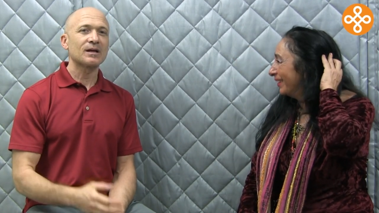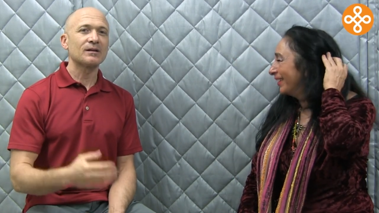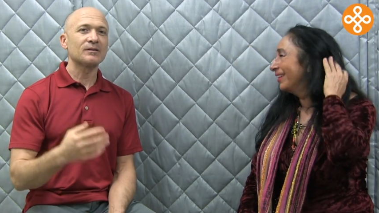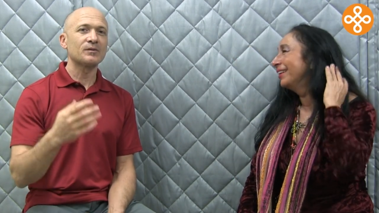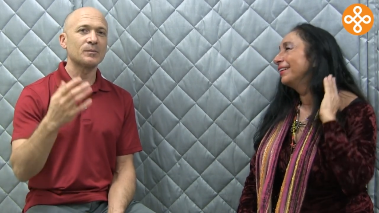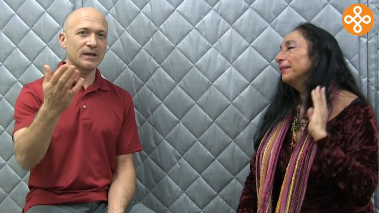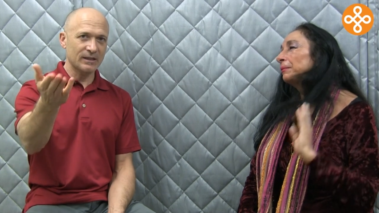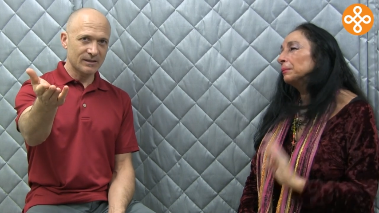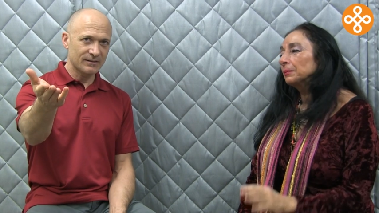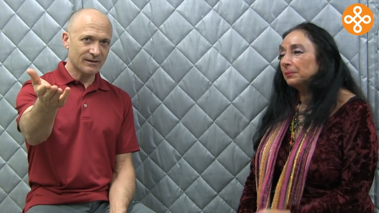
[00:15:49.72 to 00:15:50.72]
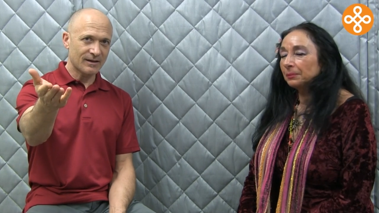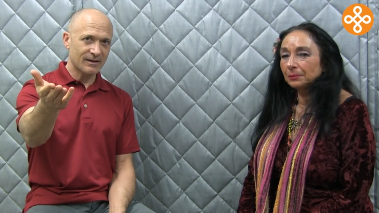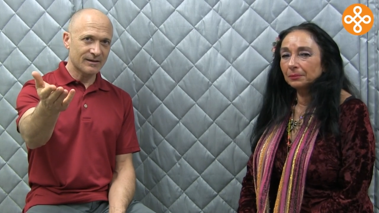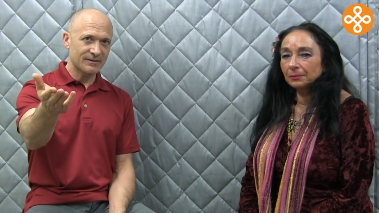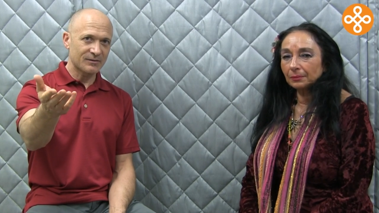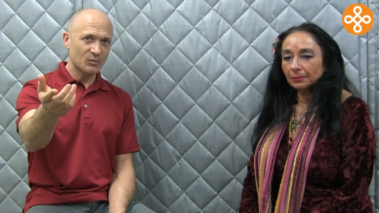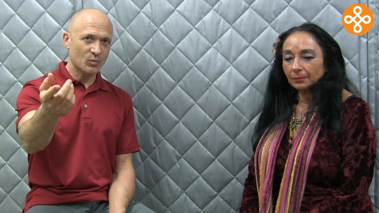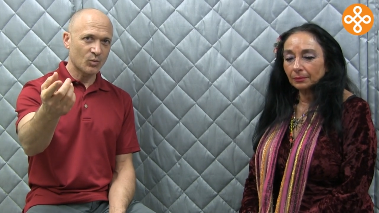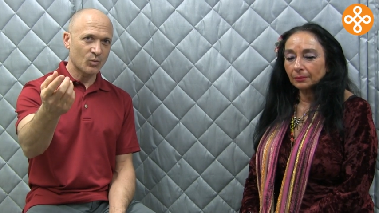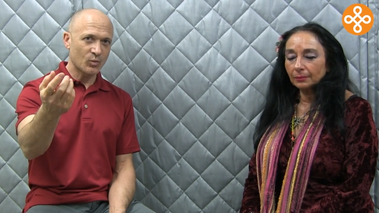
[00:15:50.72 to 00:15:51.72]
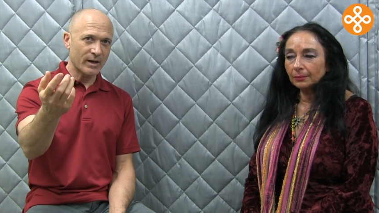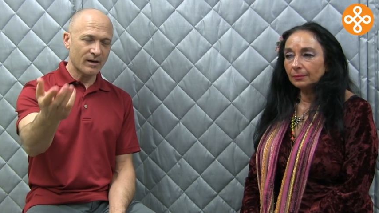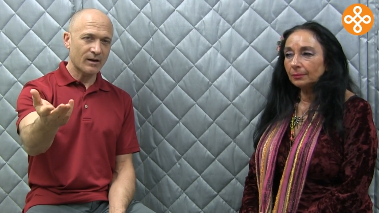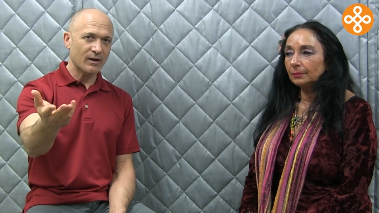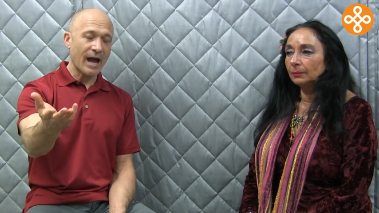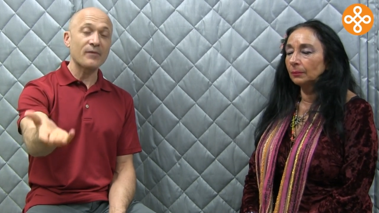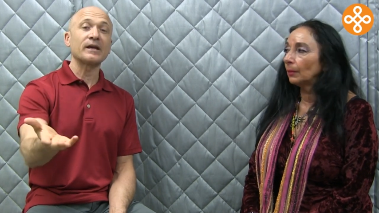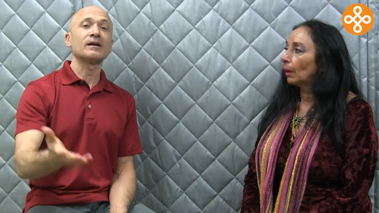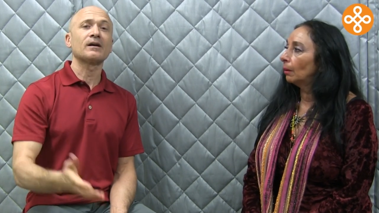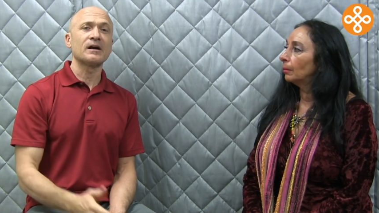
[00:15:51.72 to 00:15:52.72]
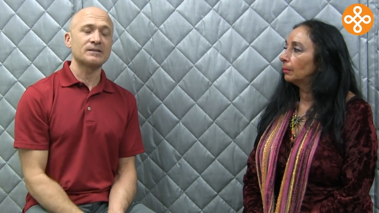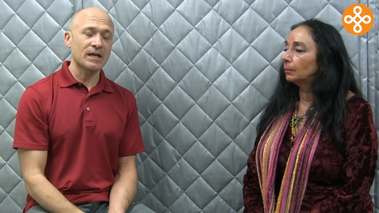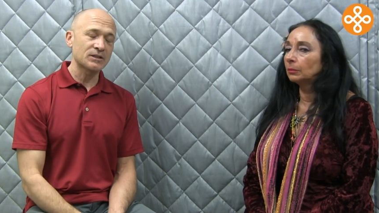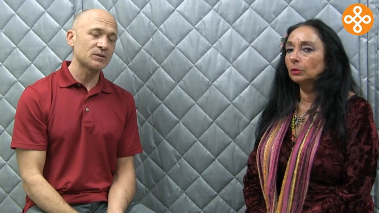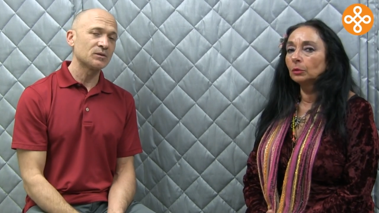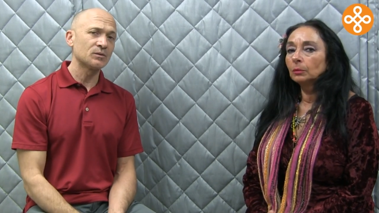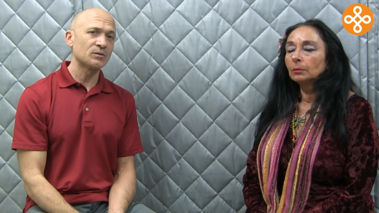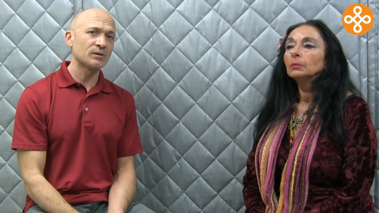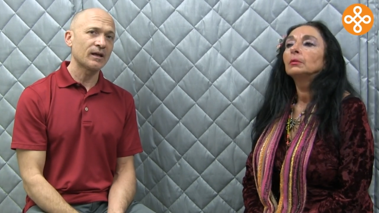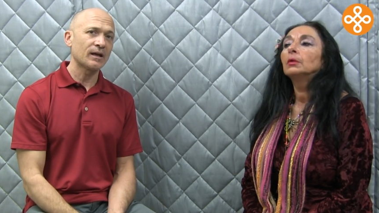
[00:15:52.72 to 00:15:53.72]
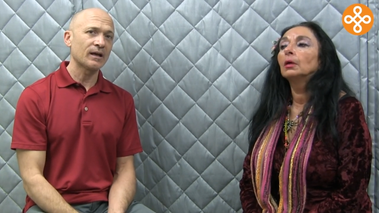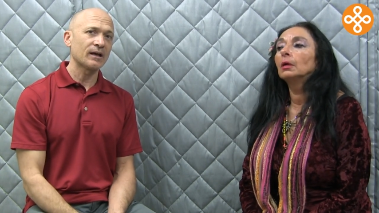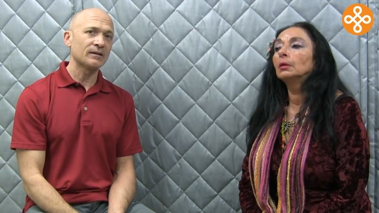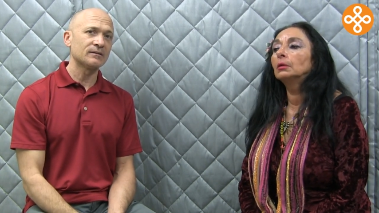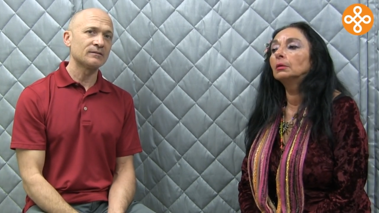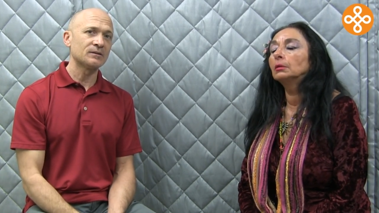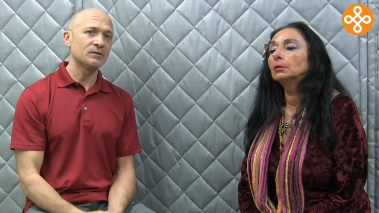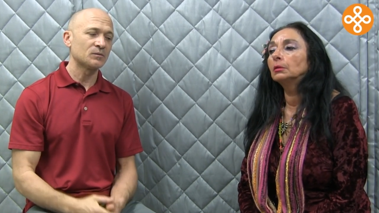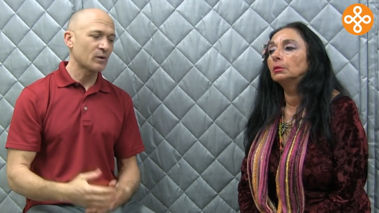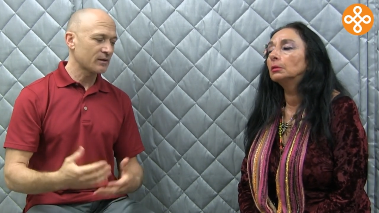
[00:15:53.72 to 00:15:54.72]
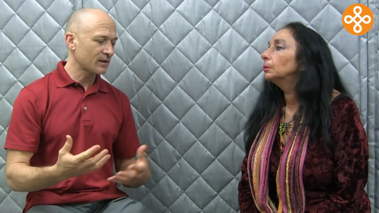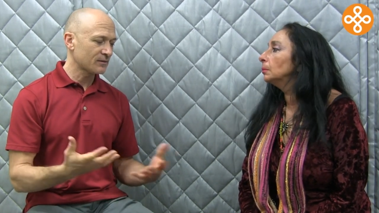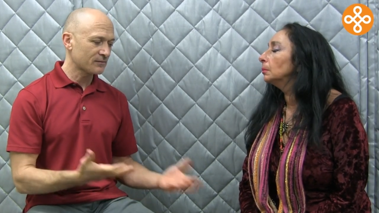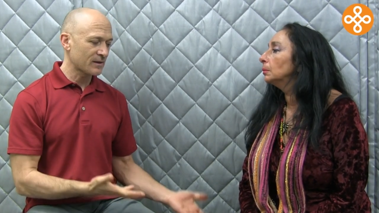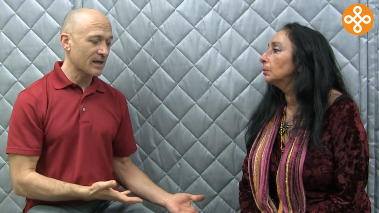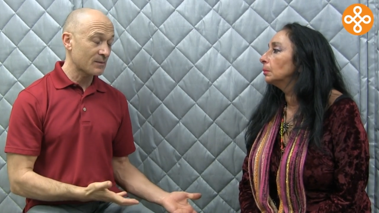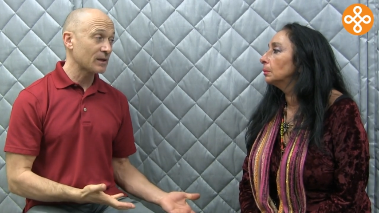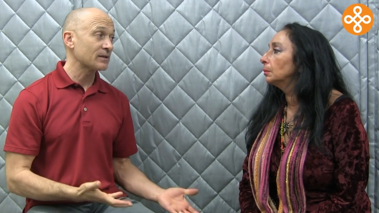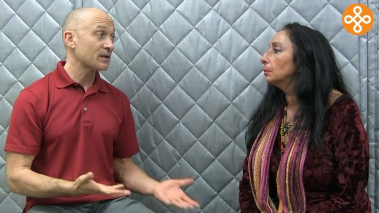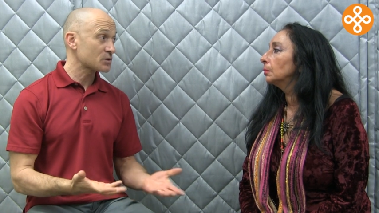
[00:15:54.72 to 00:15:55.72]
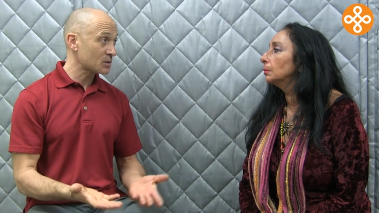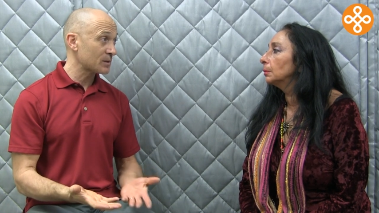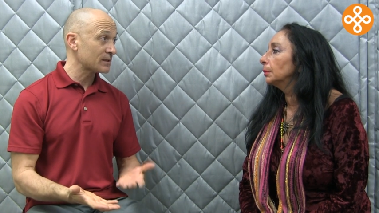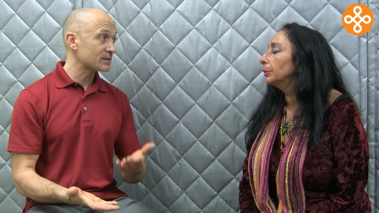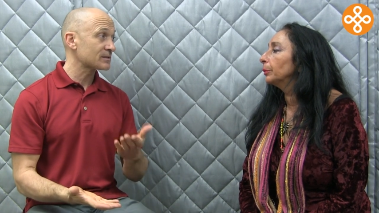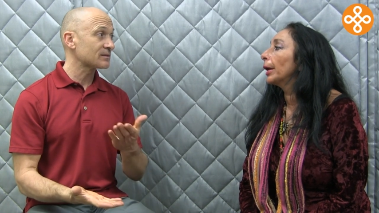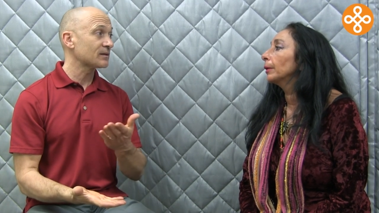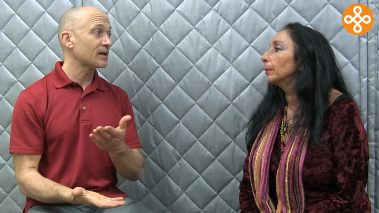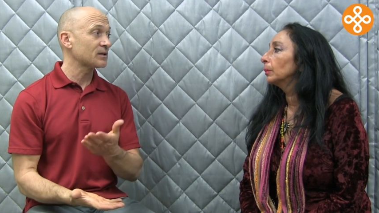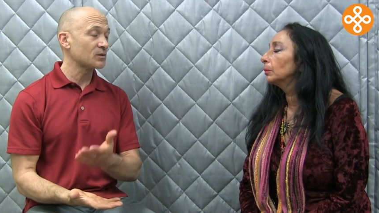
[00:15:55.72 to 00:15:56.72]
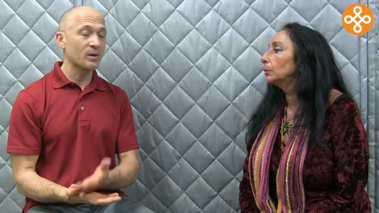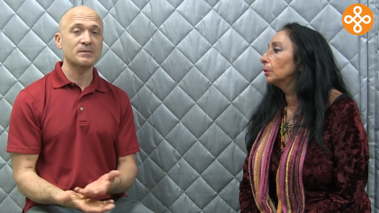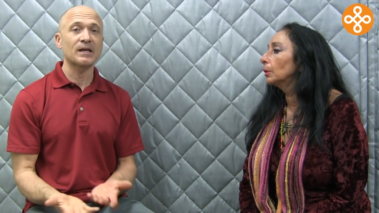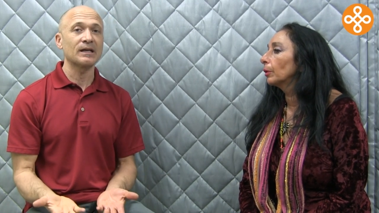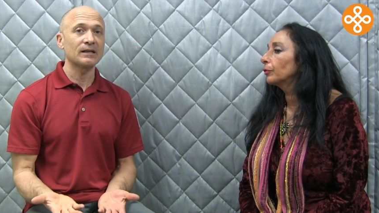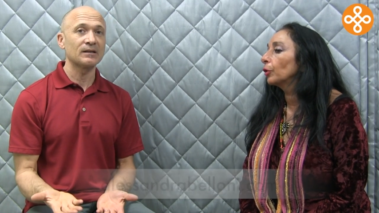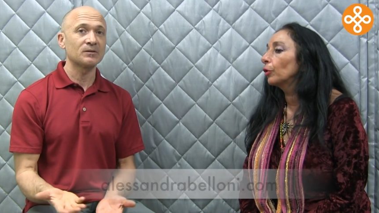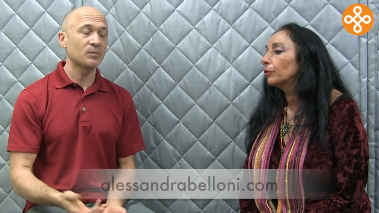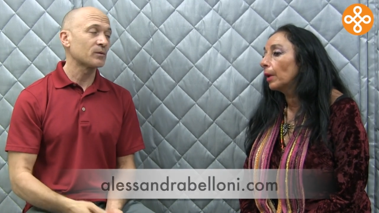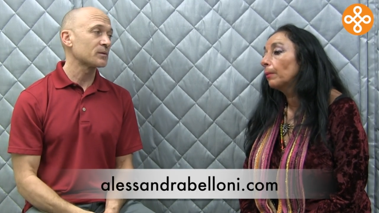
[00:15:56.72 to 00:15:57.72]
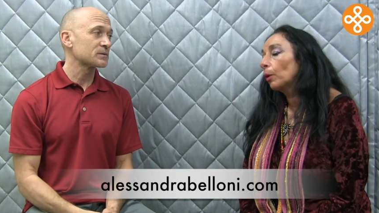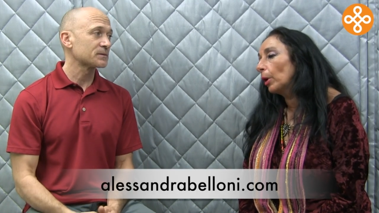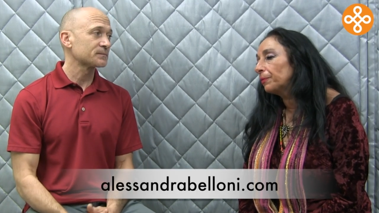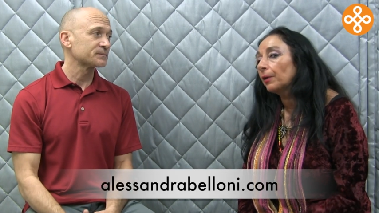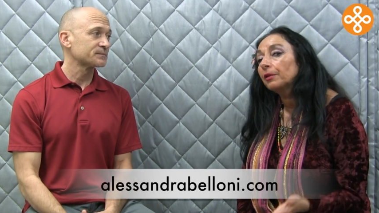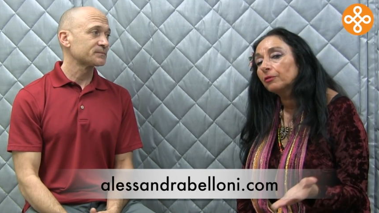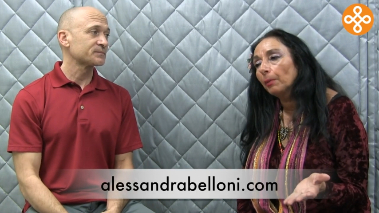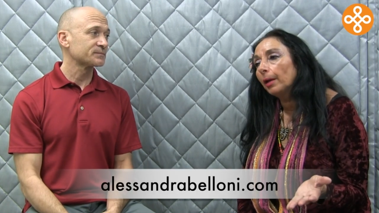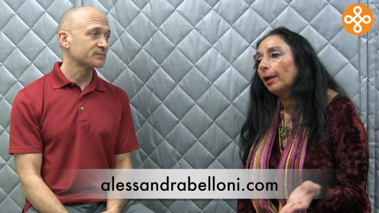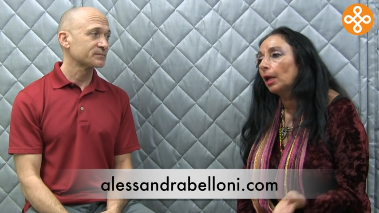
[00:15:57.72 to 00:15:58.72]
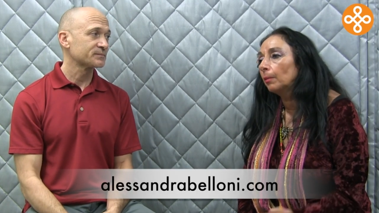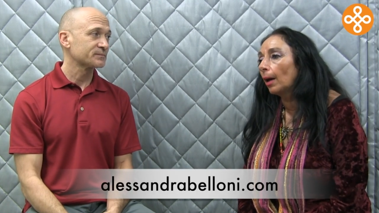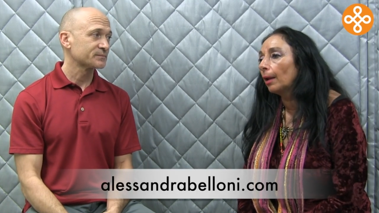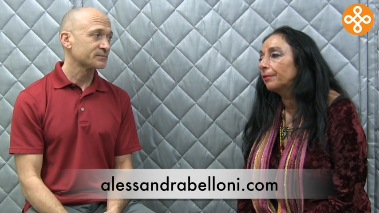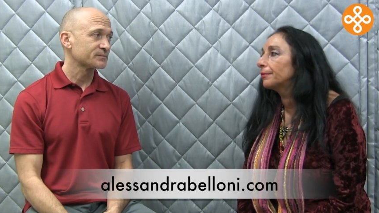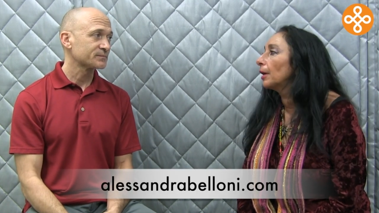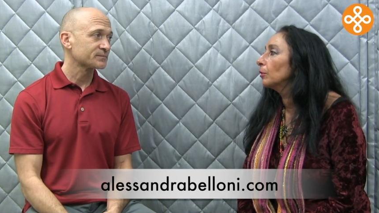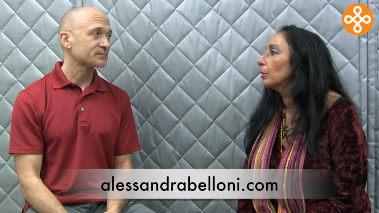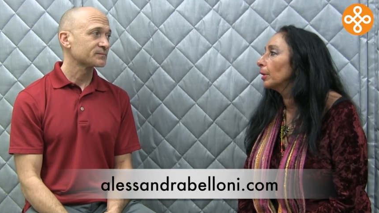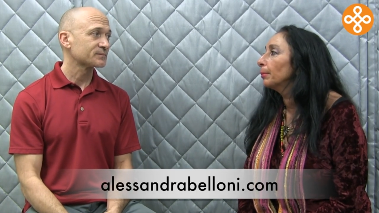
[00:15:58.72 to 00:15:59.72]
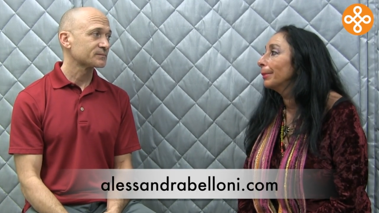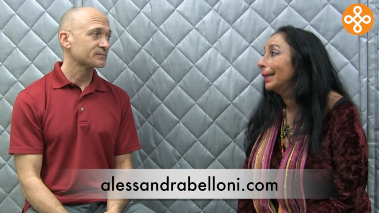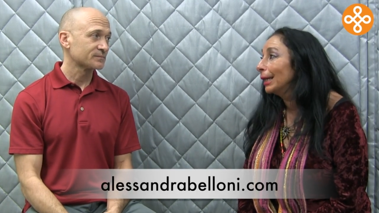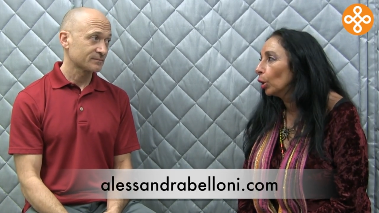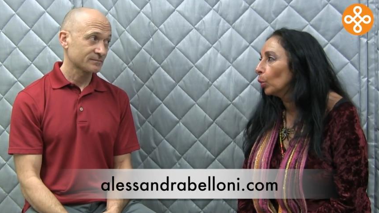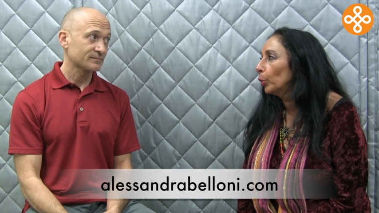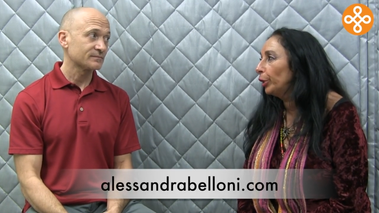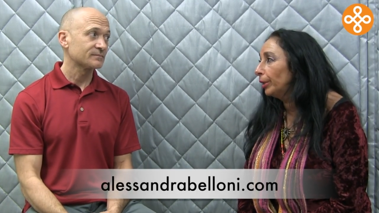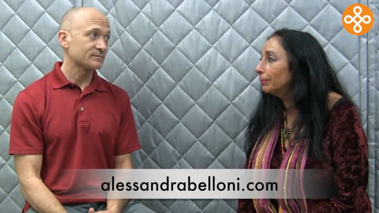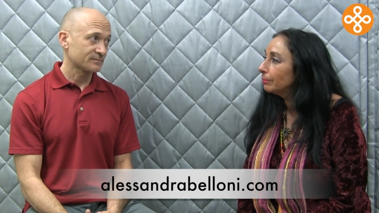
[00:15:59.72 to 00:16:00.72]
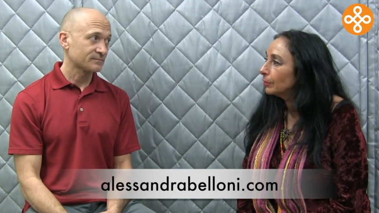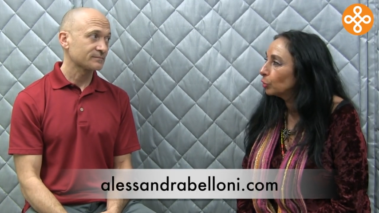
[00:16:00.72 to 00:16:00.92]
Speaker 1: tell everybody how they can contact you, and you know where they can find out about the
Speaker 2: instruments, and your website. So my website is my name, Alessandra Belloni.